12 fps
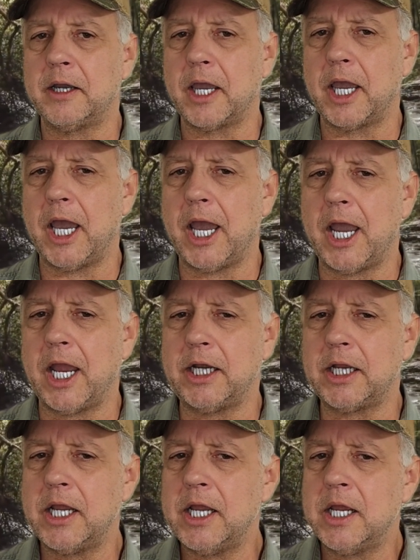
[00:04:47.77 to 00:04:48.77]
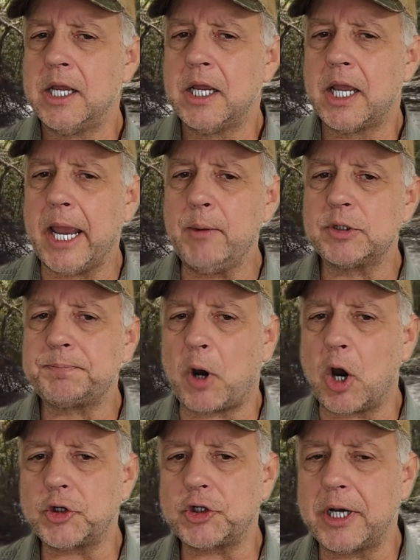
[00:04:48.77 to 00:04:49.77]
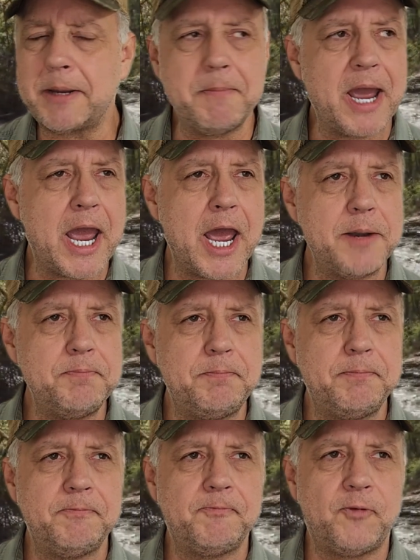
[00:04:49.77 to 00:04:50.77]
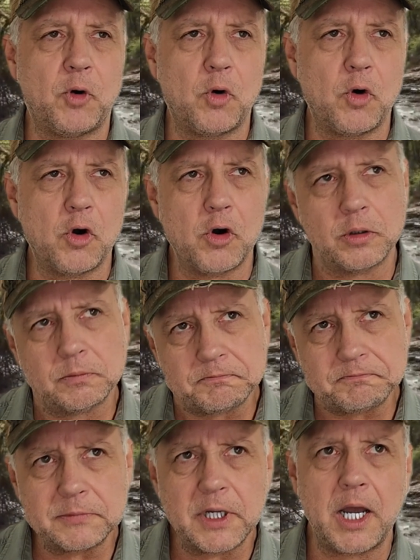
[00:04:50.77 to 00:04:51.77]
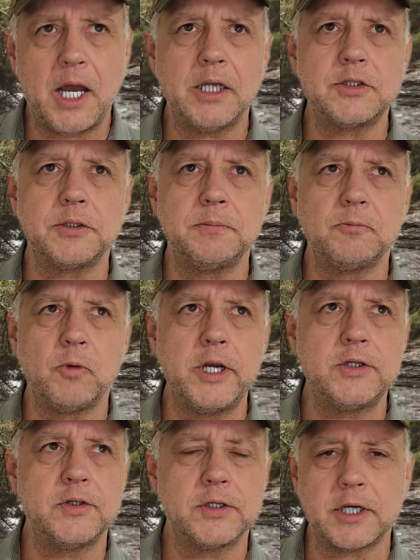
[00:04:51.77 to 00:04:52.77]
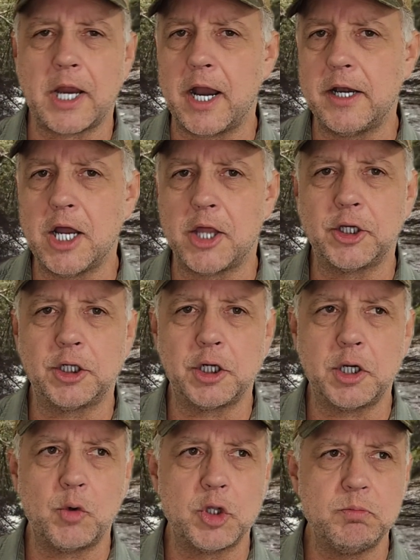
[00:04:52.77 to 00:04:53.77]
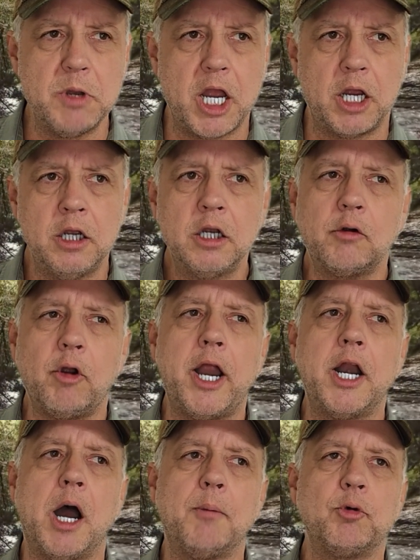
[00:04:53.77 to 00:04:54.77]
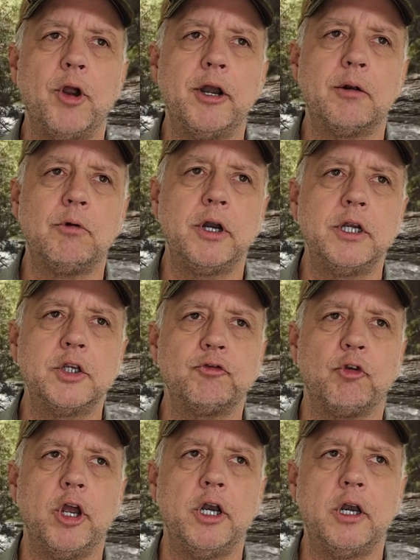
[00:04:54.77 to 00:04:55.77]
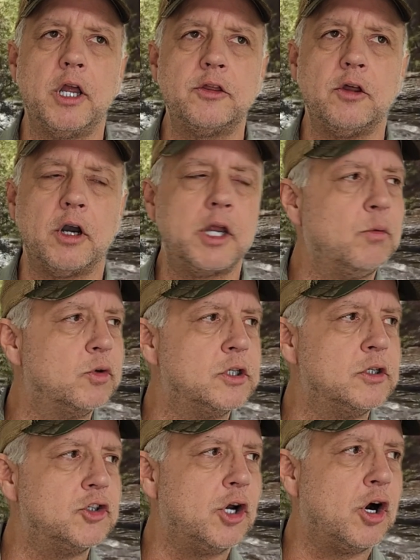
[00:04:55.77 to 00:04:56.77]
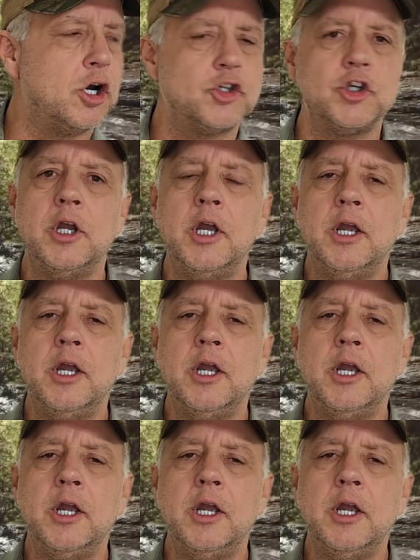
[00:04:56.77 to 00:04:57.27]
And he was partially mad for some reasons that had nothing to do with me. Crane operator wasn't his friend, and he thought he was in charge.